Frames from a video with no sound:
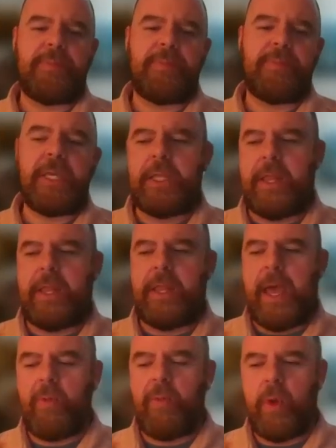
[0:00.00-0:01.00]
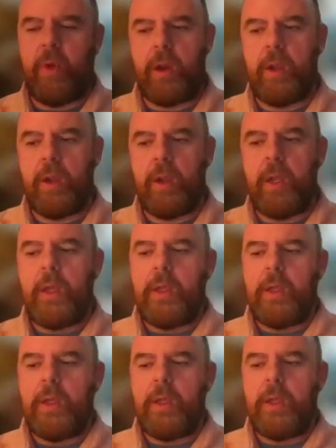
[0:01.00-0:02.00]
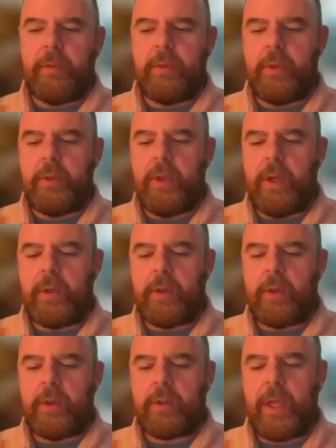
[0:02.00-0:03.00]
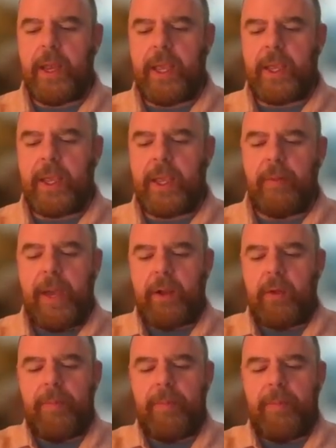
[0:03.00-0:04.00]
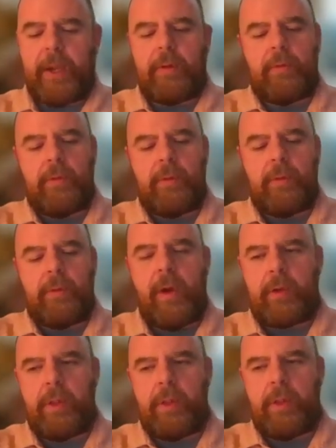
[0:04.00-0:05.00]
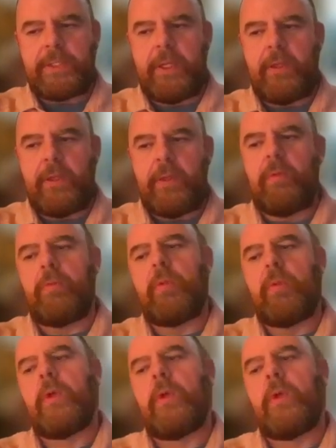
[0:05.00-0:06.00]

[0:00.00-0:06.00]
of speak to that, where, kind of like in the Michael Becker article I'd sent you,